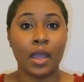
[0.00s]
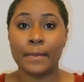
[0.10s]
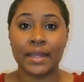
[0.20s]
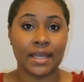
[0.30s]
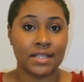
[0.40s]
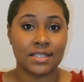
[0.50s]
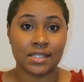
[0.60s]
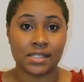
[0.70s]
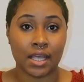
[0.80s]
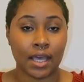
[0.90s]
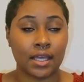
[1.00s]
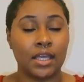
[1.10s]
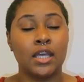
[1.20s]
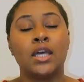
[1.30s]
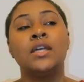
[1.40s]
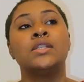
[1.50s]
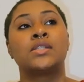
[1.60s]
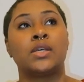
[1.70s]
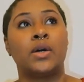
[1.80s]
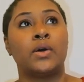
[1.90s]
but that's just that.
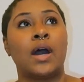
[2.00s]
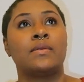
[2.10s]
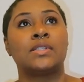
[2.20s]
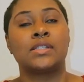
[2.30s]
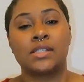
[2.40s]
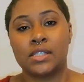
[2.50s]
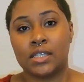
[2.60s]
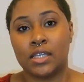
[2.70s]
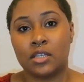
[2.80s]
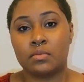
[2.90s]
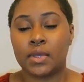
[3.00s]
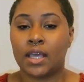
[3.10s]
So I was asleep,